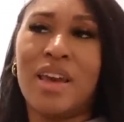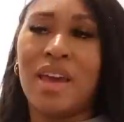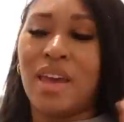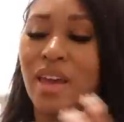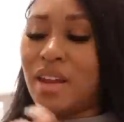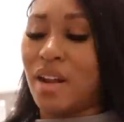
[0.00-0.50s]

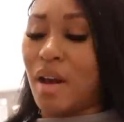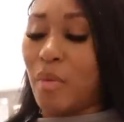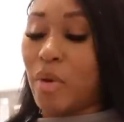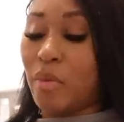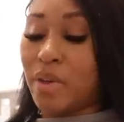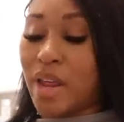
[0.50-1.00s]
And um,
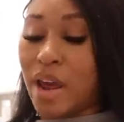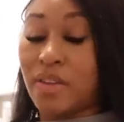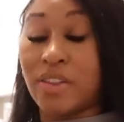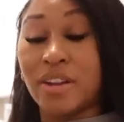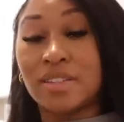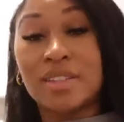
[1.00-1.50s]
we were down
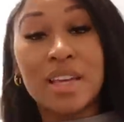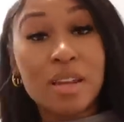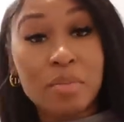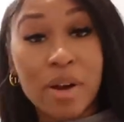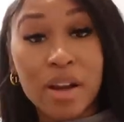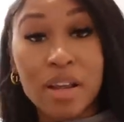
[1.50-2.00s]
there
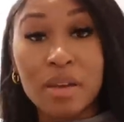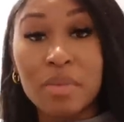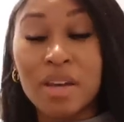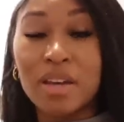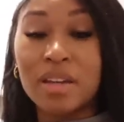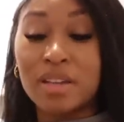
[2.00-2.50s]
celebrating
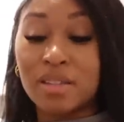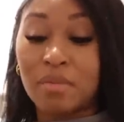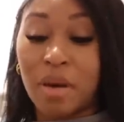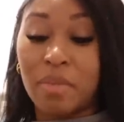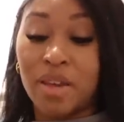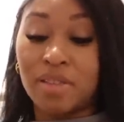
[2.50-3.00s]
because
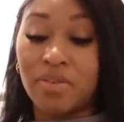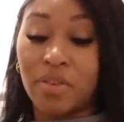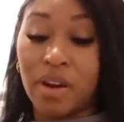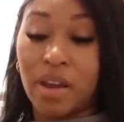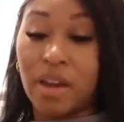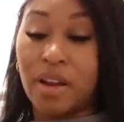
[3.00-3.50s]
my best
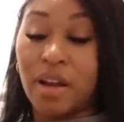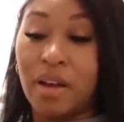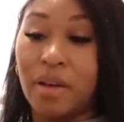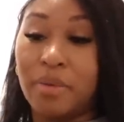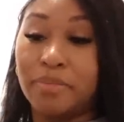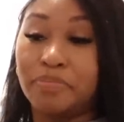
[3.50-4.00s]
friend,
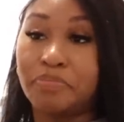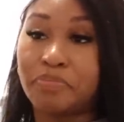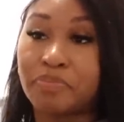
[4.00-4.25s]
um,